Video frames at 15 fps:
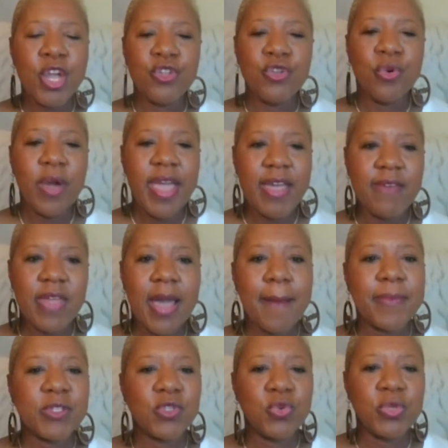You'll have the
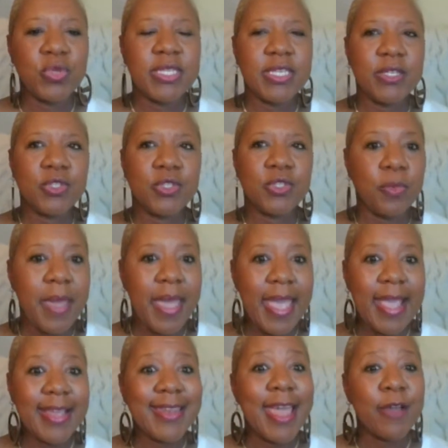opportunity to
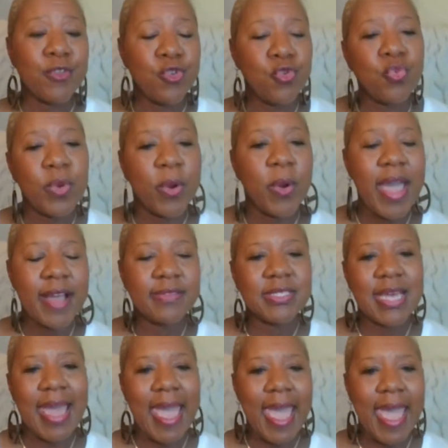pay. Now you will have
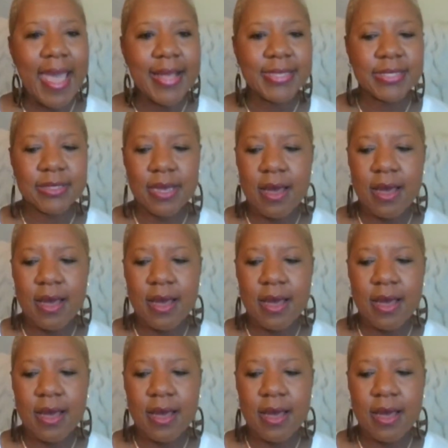to ask.